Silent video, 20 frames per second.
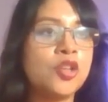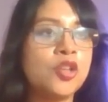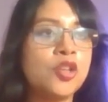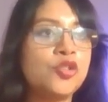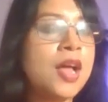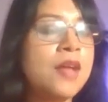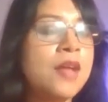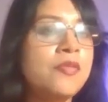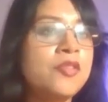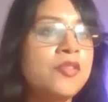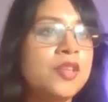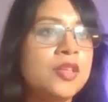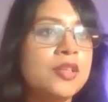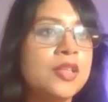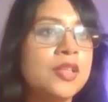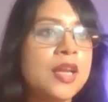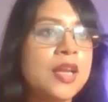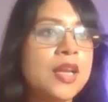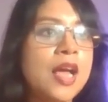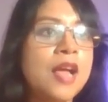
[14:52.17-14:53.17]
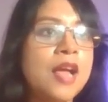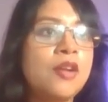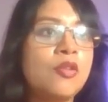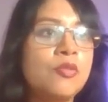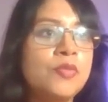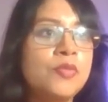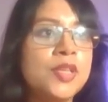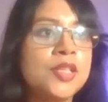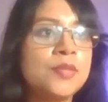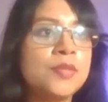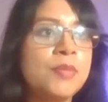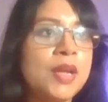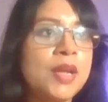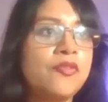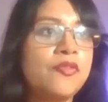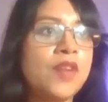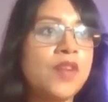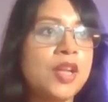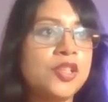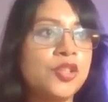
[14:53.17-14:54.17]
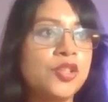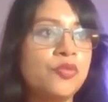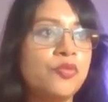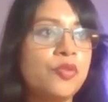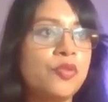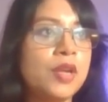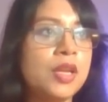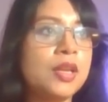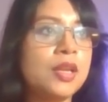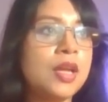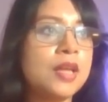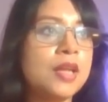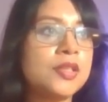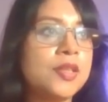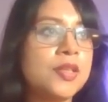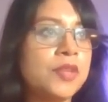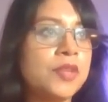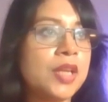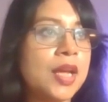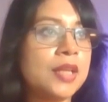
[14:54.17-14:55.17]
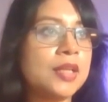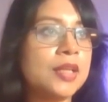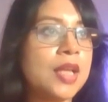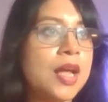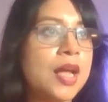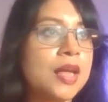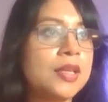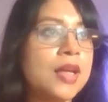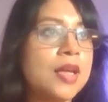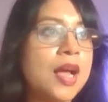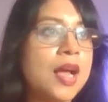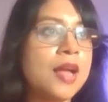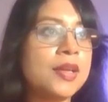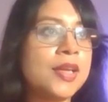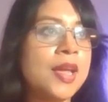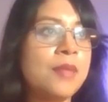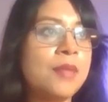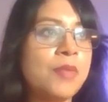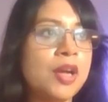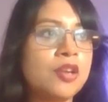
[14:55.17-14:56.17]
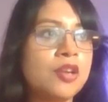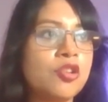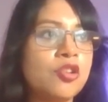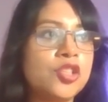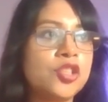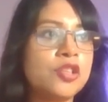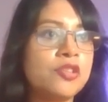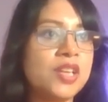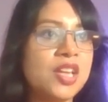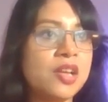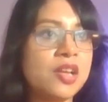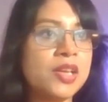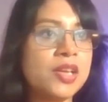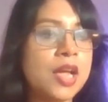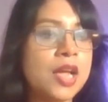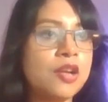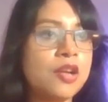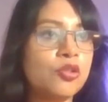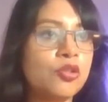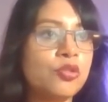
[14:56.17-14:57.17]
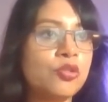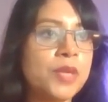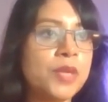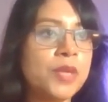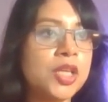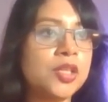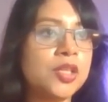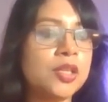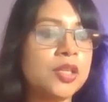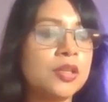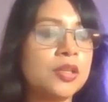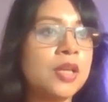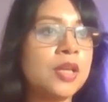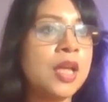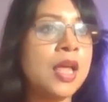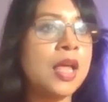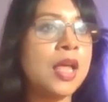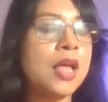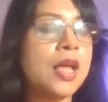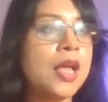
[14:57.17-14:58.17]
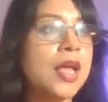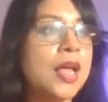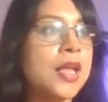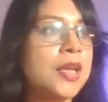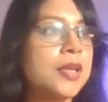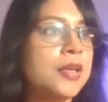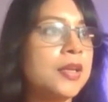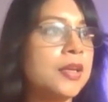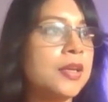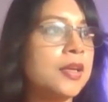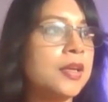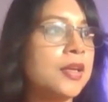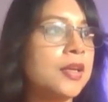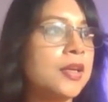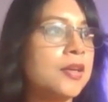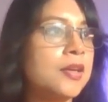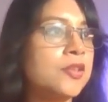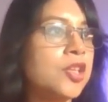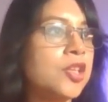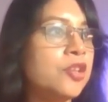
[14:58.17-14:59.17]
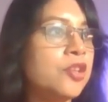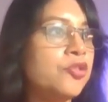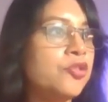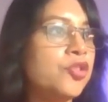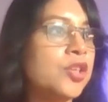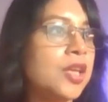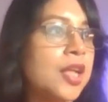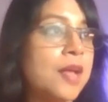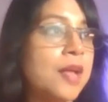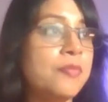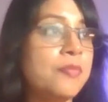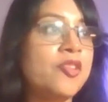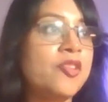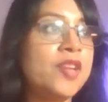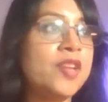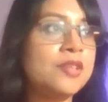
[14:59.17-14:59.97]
So I have written that I hope this mail finds you well and something like that. I came across your AI automation and solution. I'm very